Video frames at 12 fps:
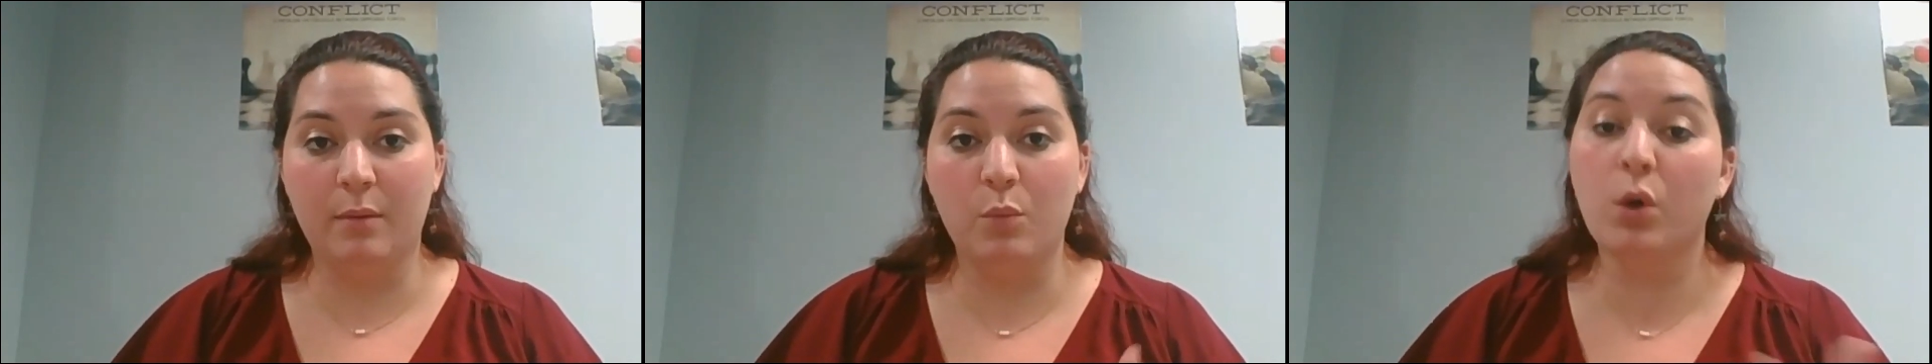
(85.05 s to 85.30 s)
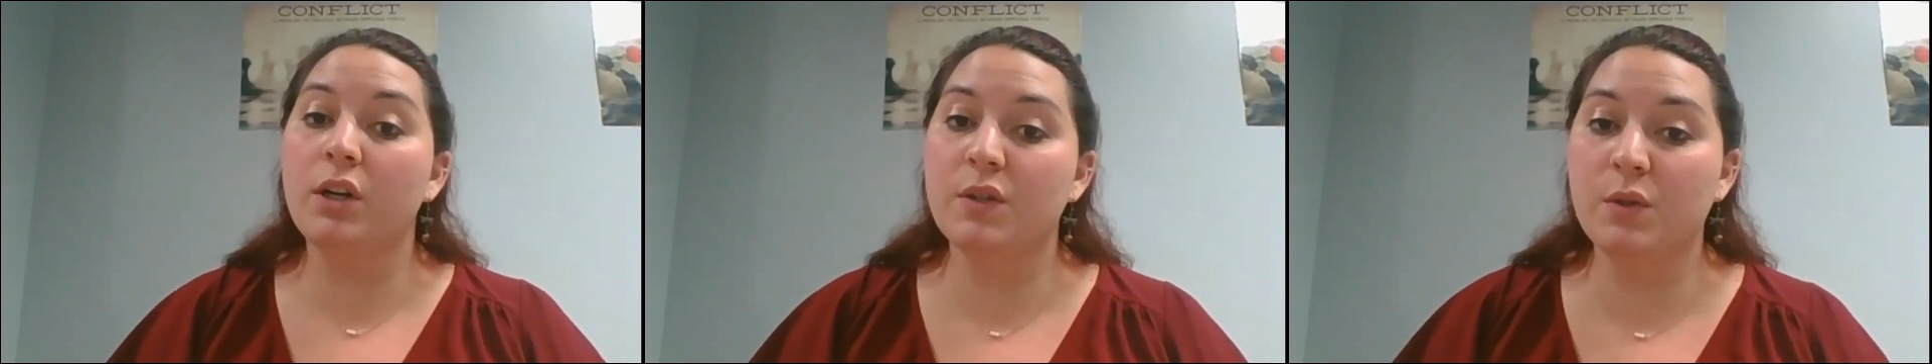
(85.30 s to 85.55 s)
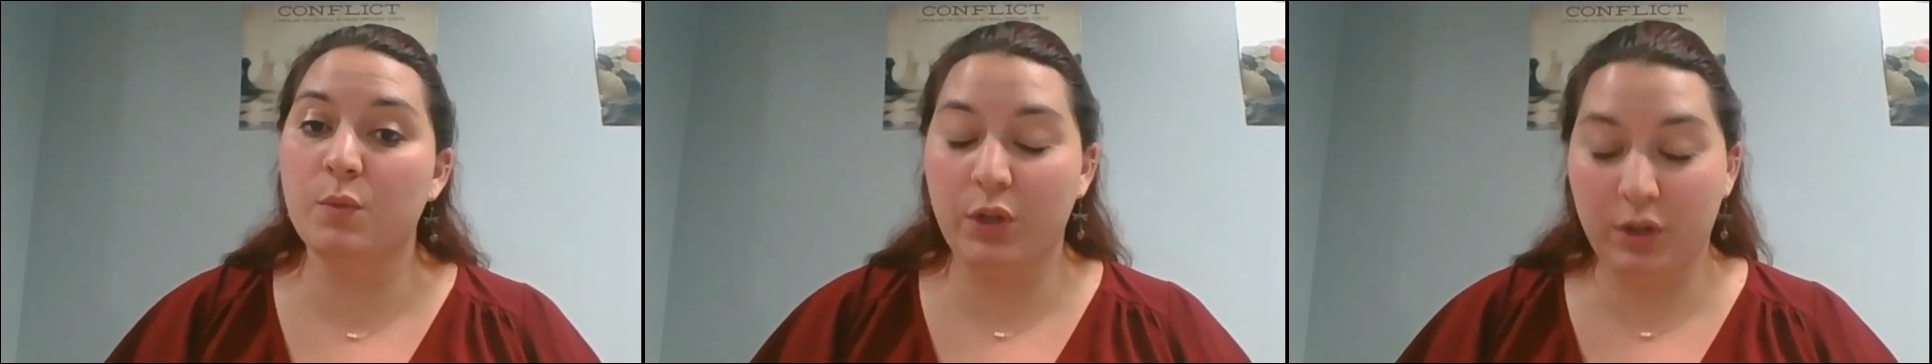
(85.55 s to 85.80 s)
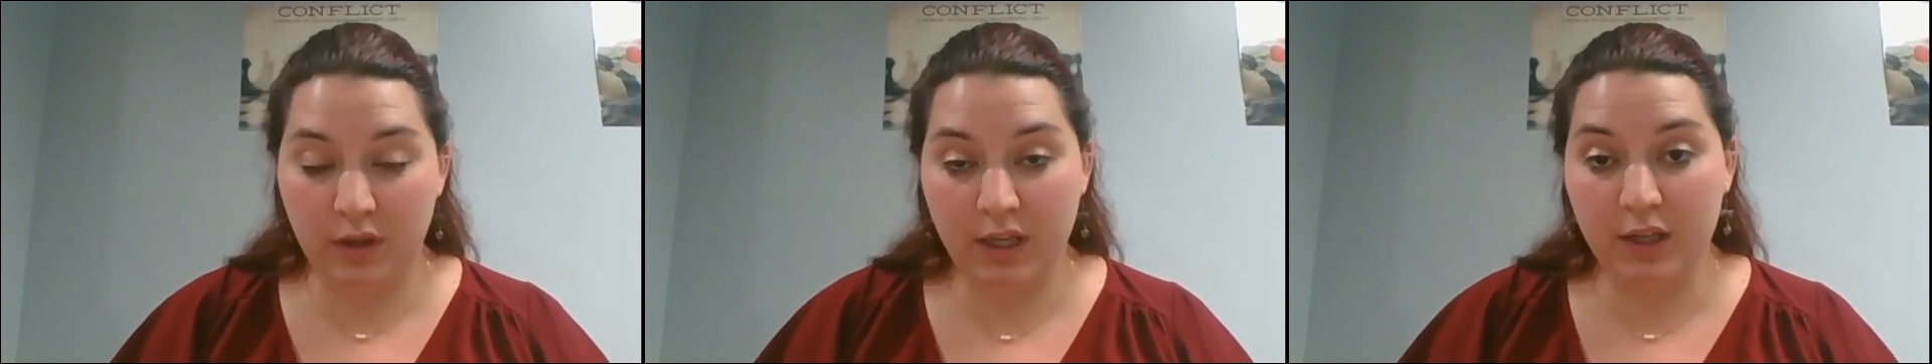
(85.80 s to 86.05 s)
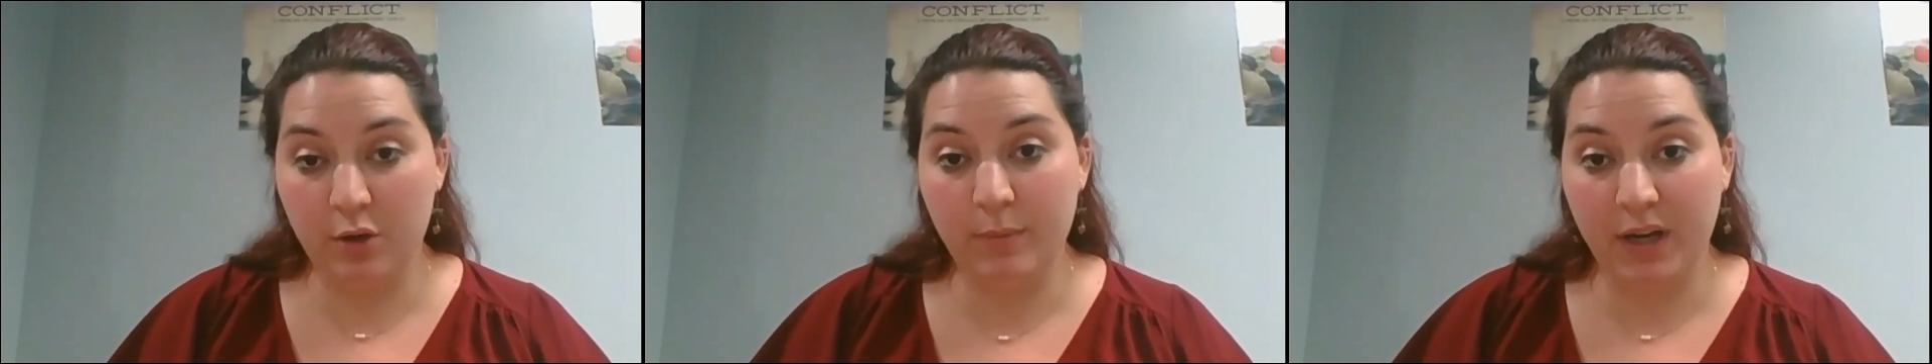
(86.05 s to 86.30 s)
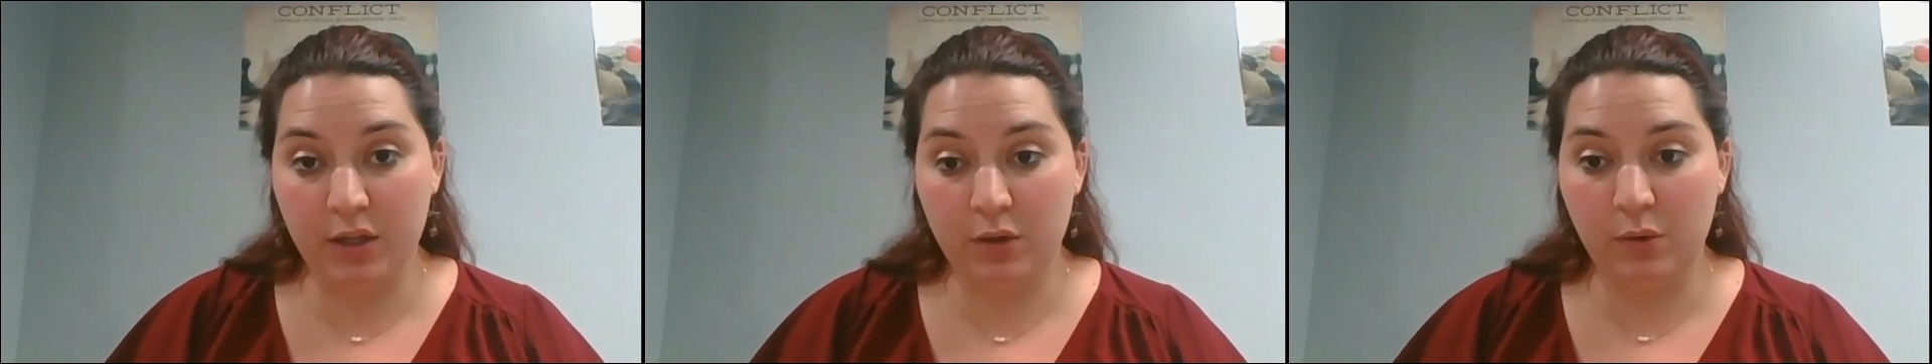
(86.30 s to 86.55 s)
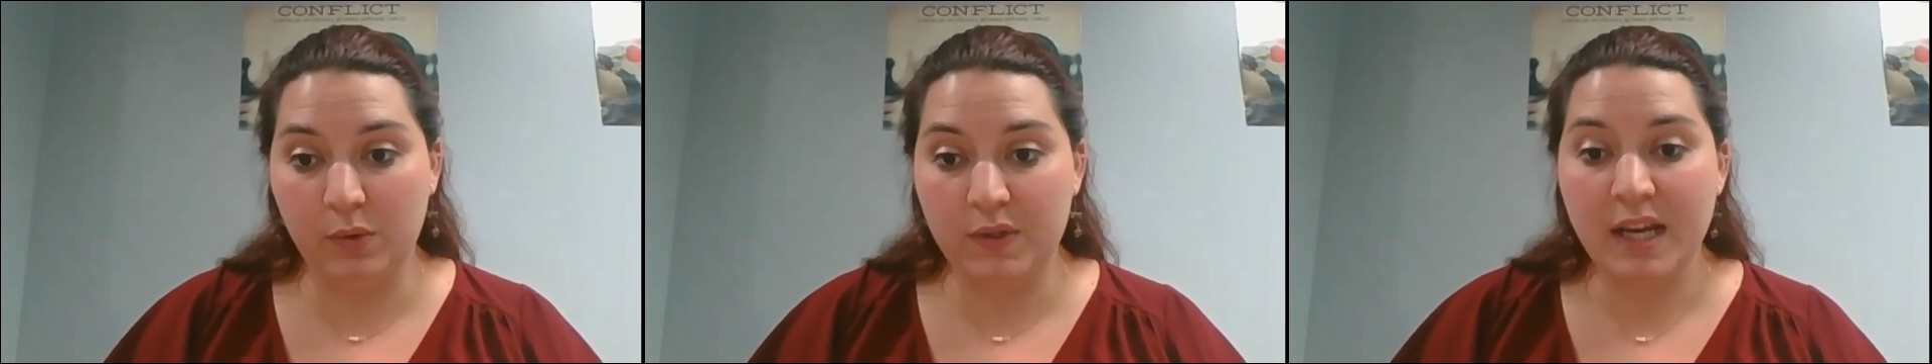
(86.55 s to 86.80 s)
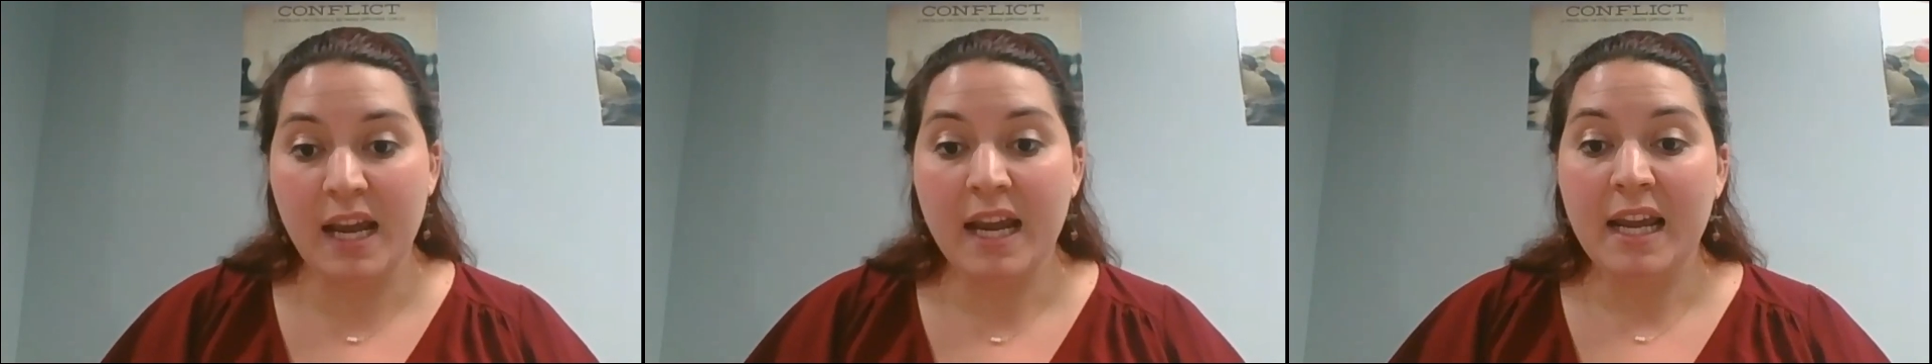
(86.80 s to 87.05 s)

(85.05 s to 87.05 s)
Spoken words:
words that you might use